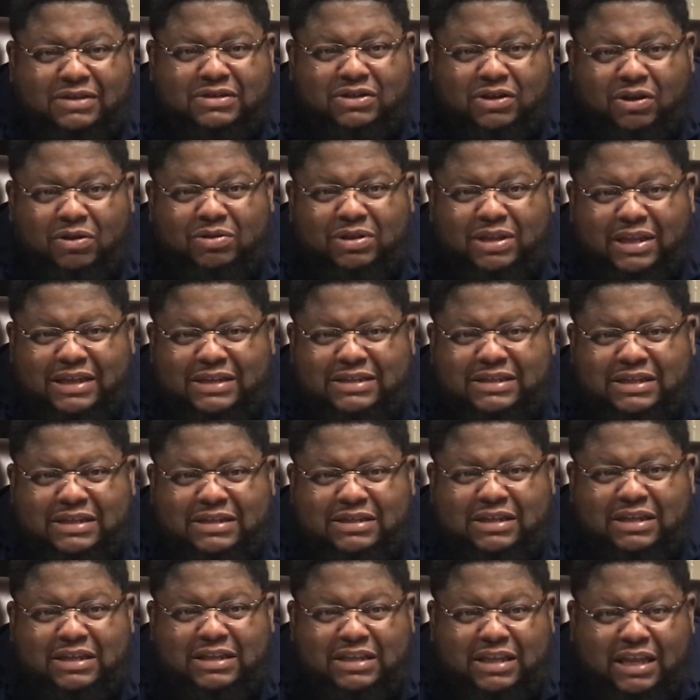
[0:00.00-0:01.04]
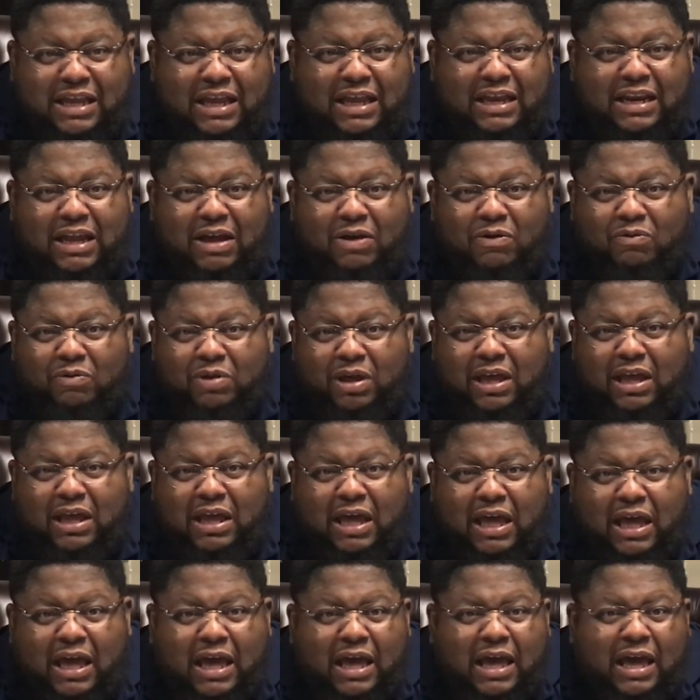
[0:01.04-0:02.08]
so this is the thing that
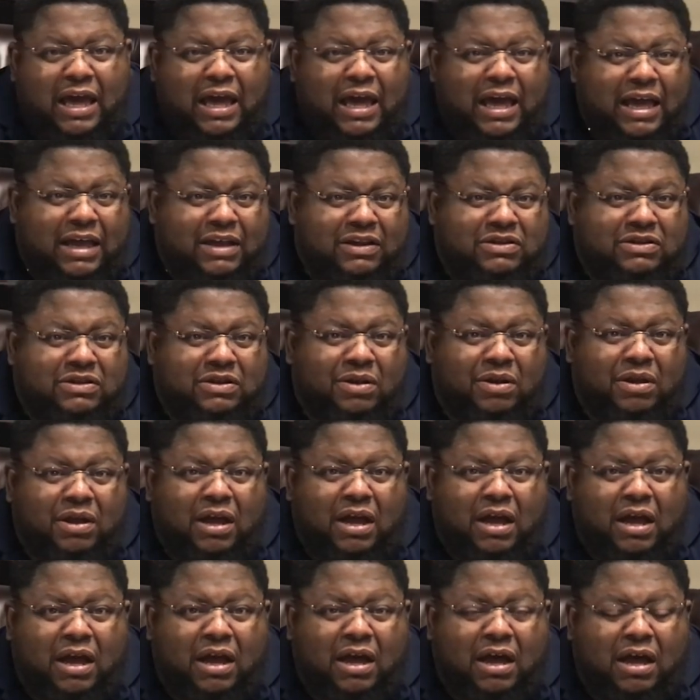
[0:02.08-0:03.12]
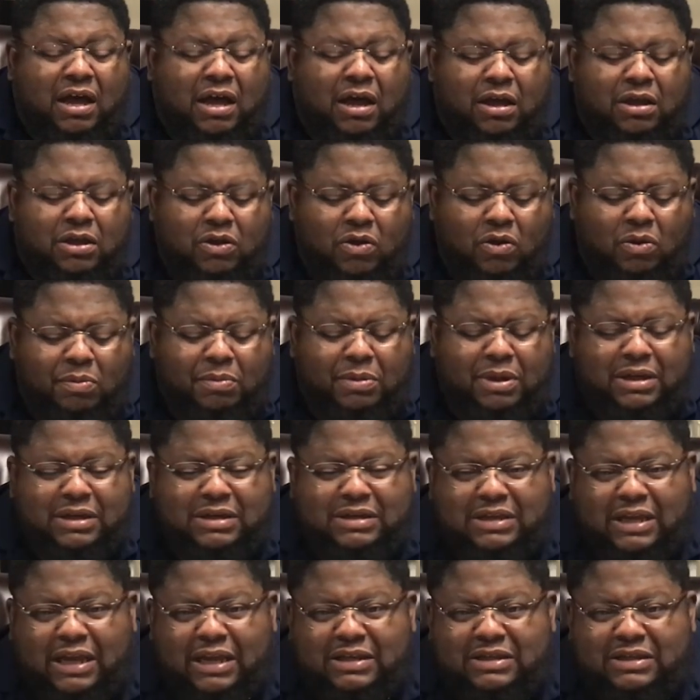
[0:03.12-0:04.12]
we, as humans,